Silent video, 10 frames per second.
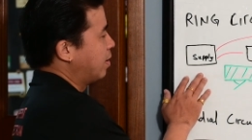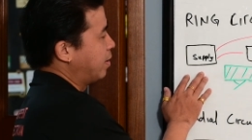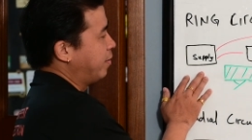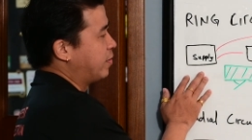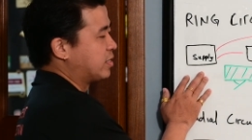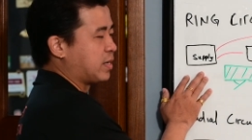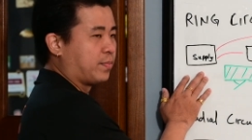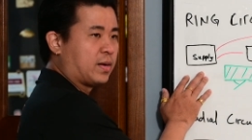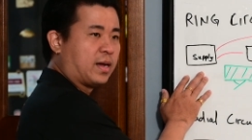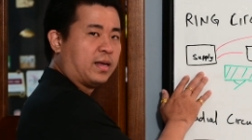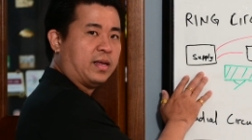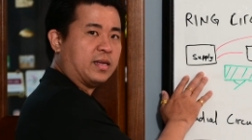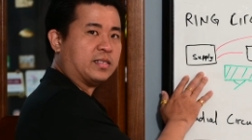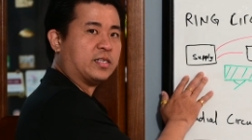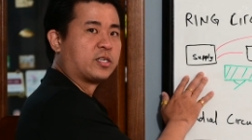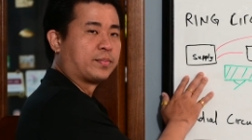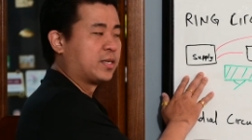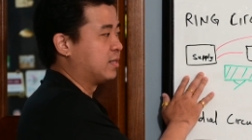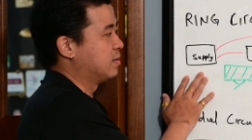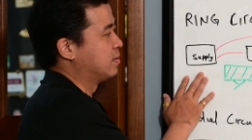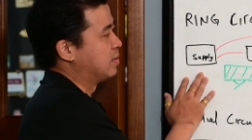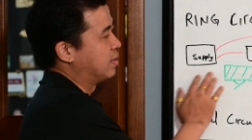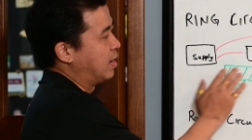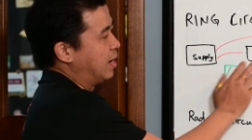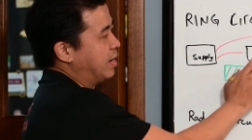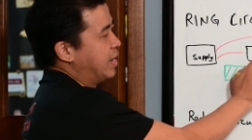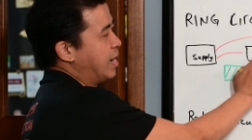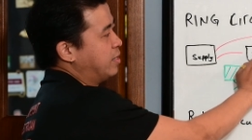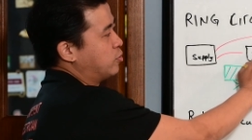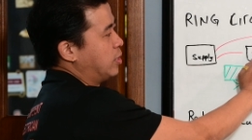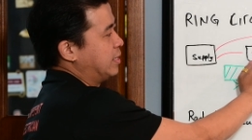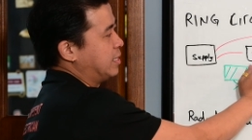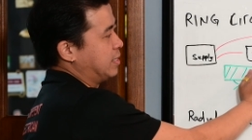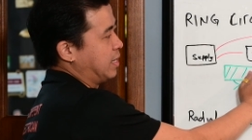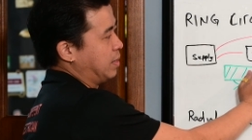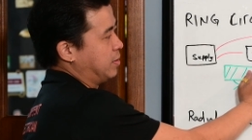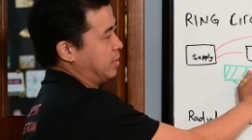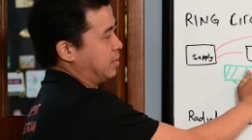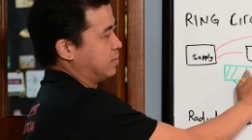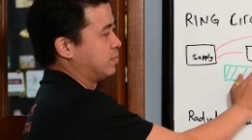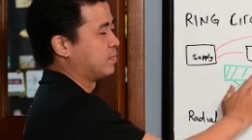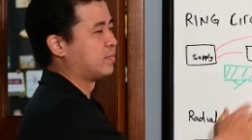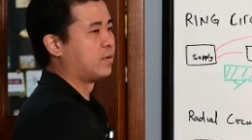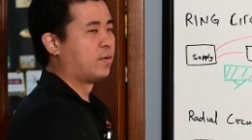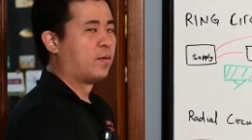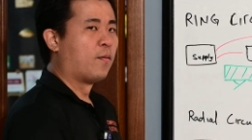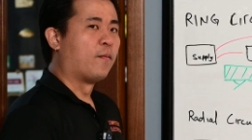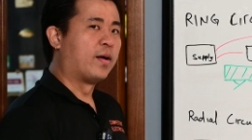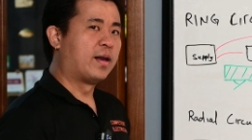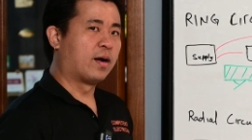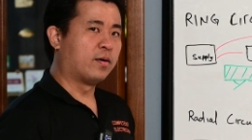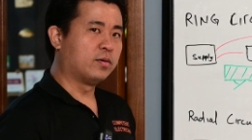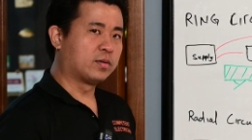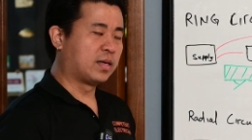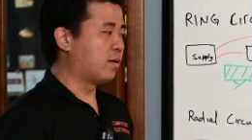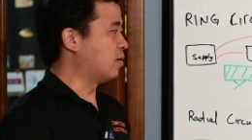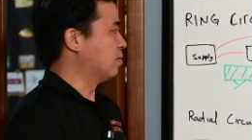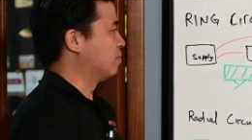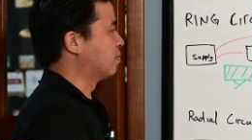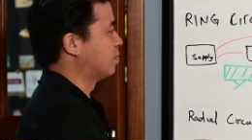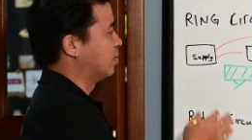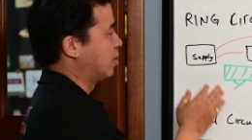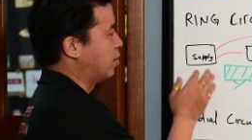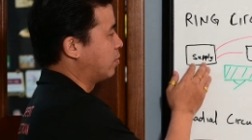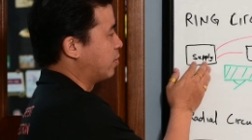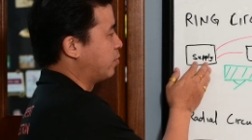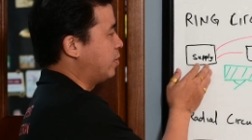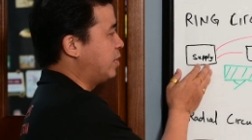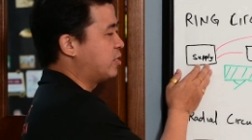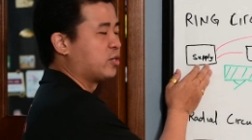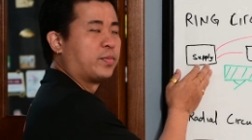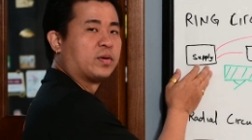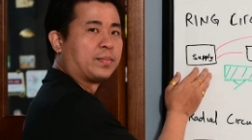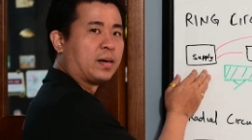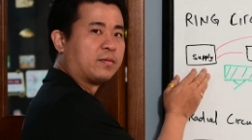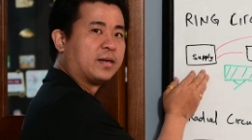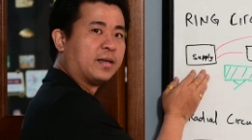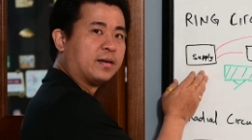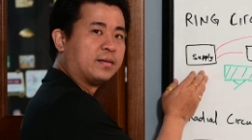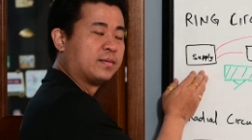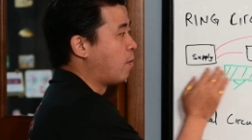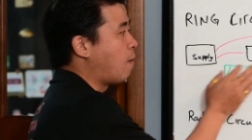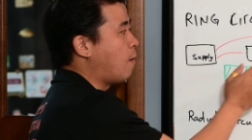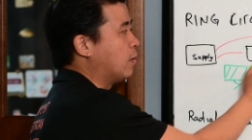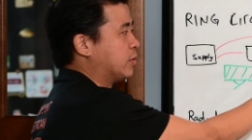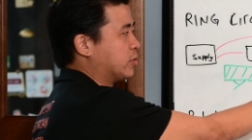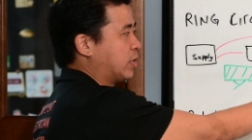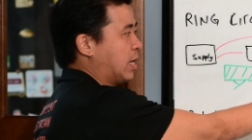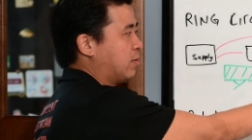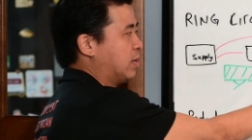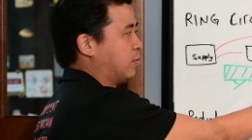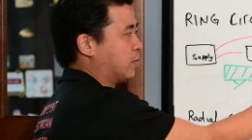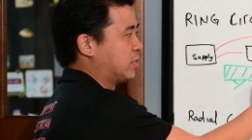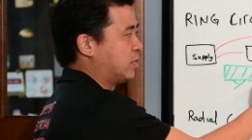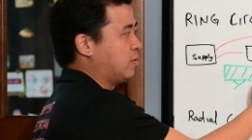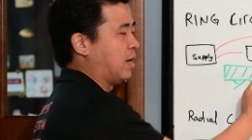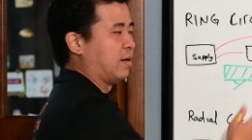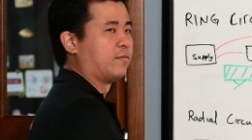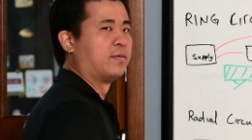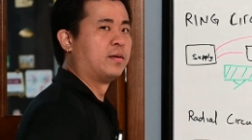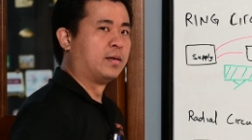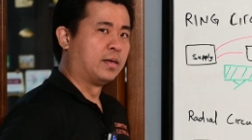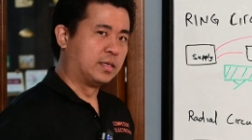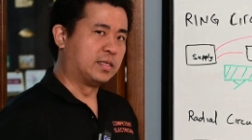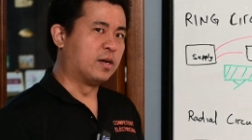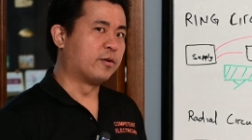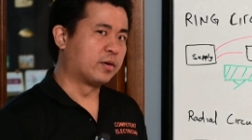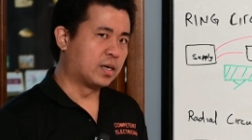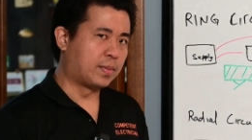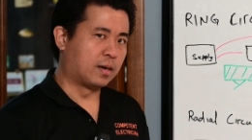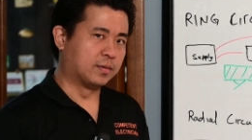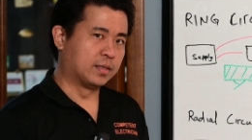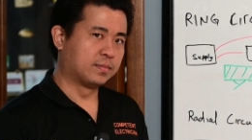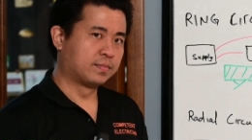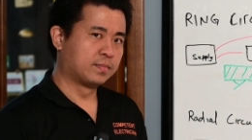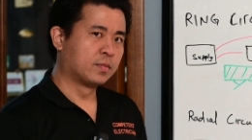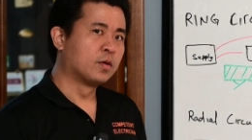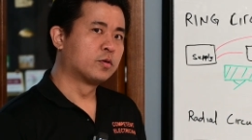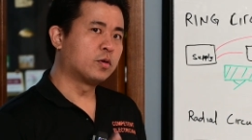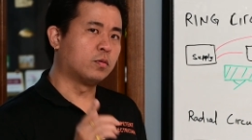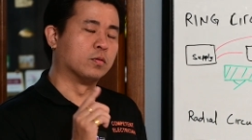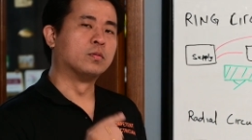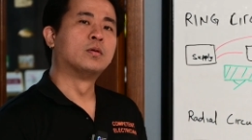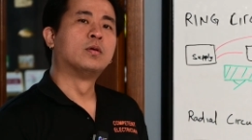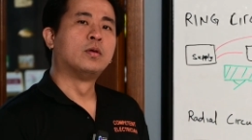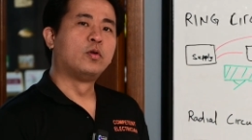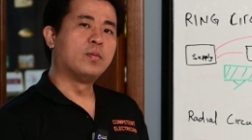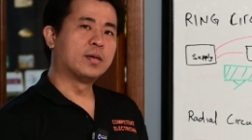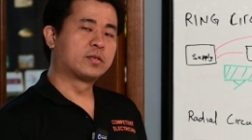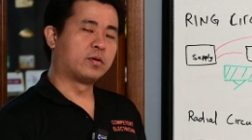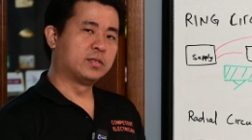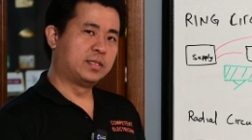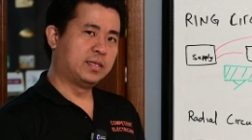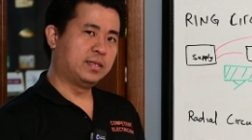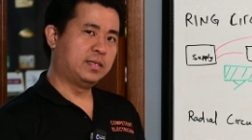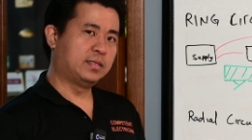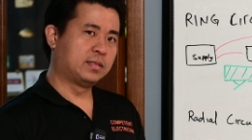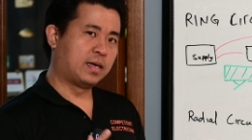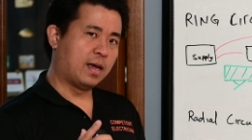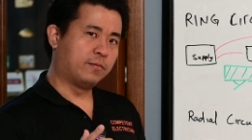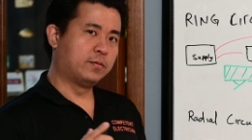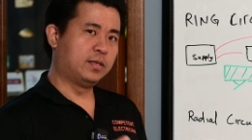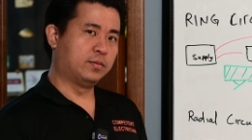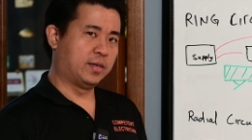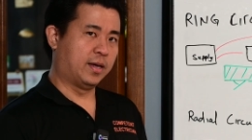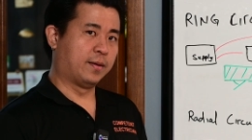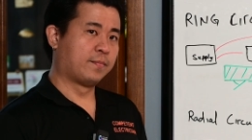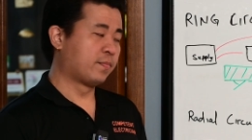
if the supply is disrupted and they isolated the cable here, when they are going to turn on, they will redistribute the power here, or the socket outlet will still have its electrical power. So, you must consider this carefully today.